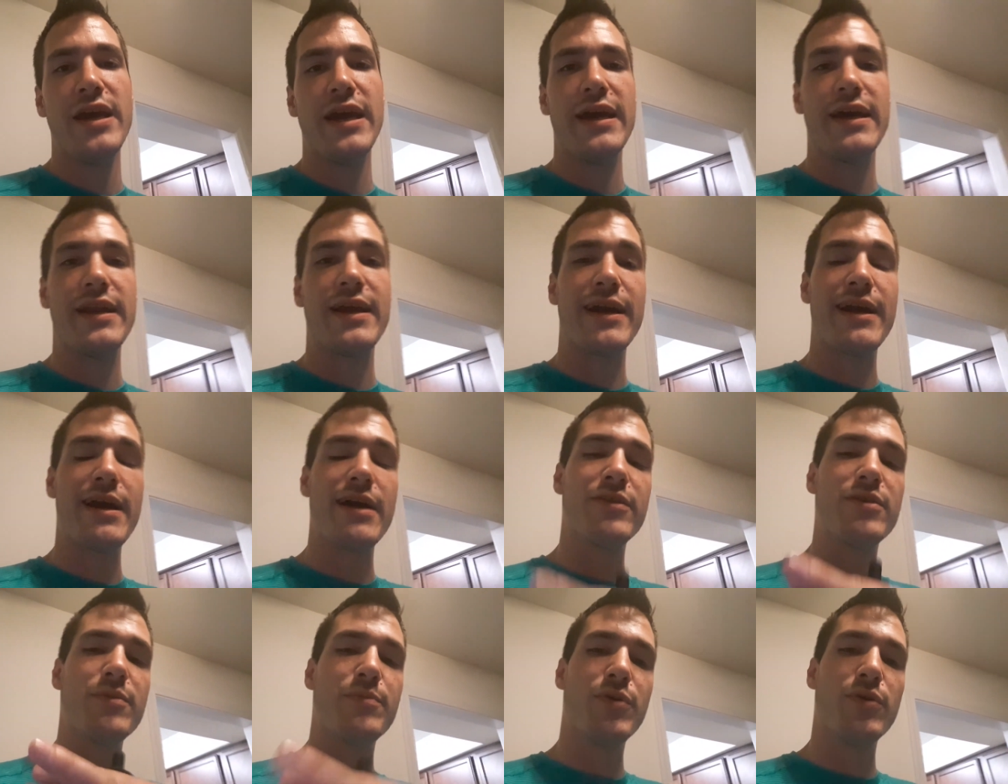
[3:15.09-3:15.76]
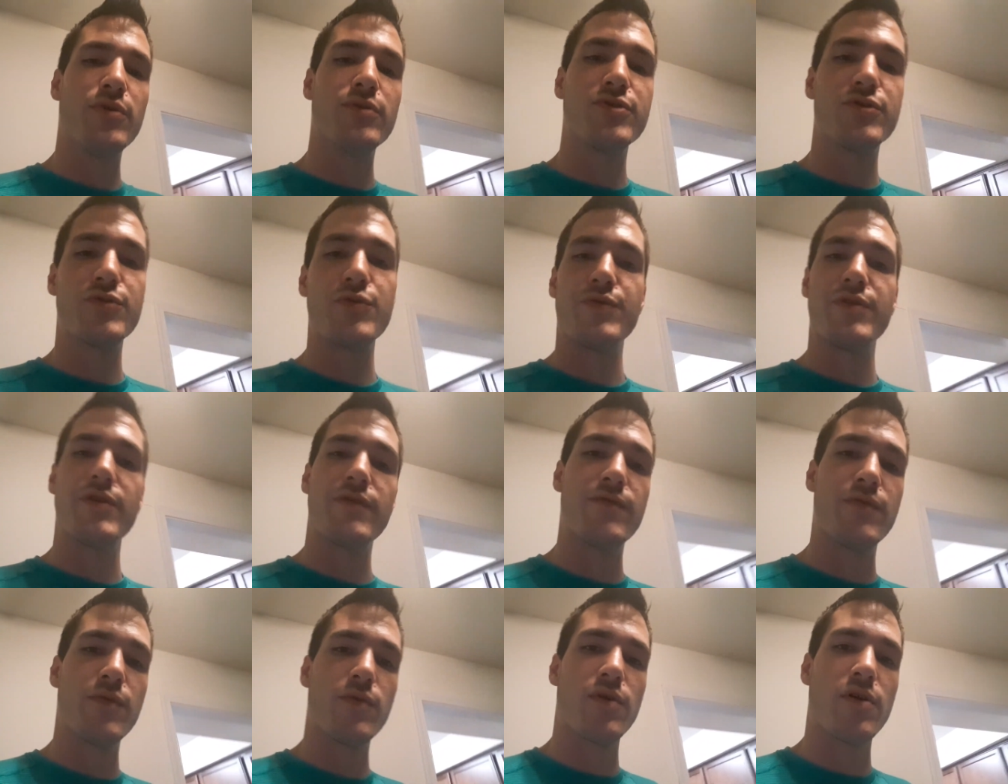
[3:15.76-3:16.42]
And I got the Pulse
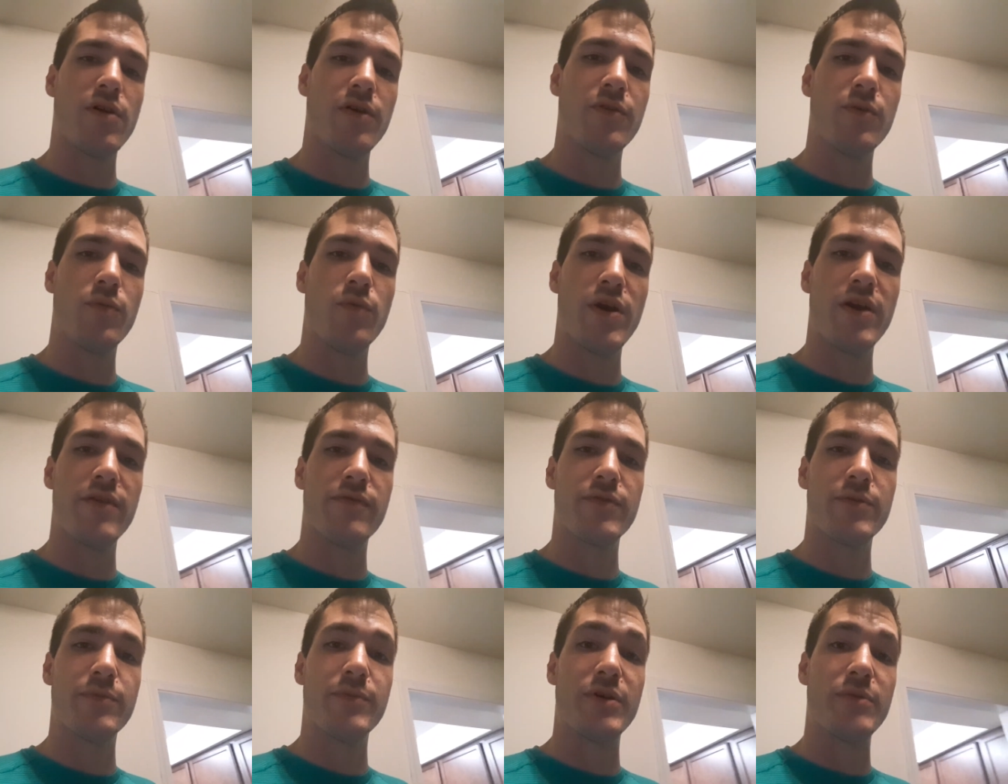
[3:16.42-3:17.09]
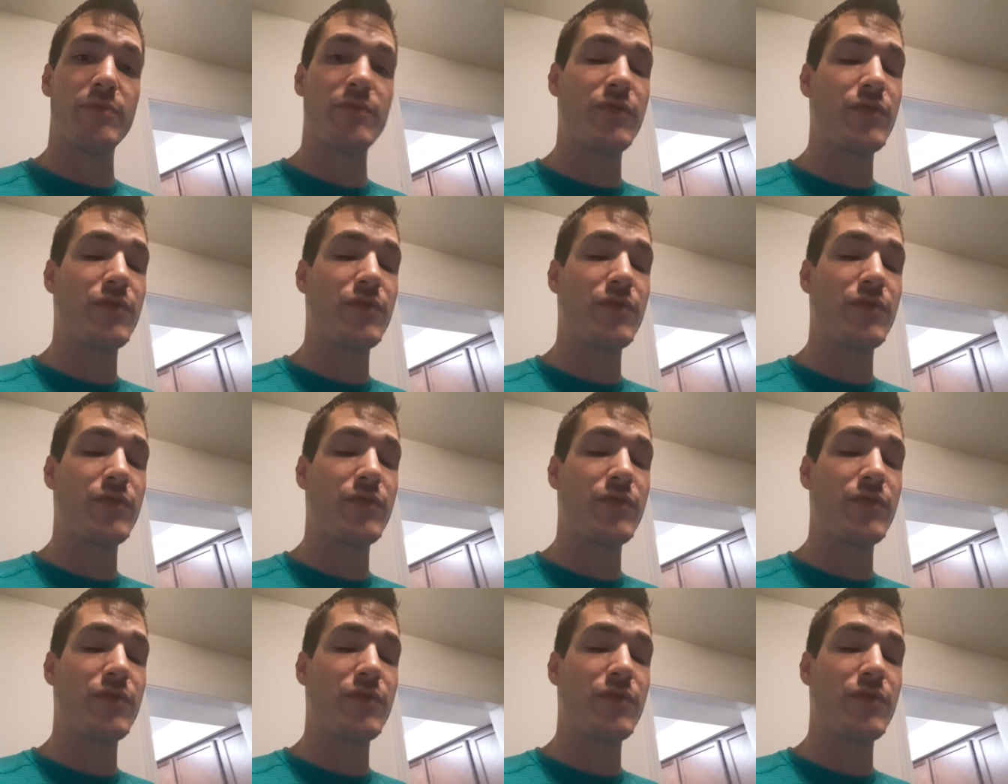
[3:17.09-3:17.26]
24 on the way from them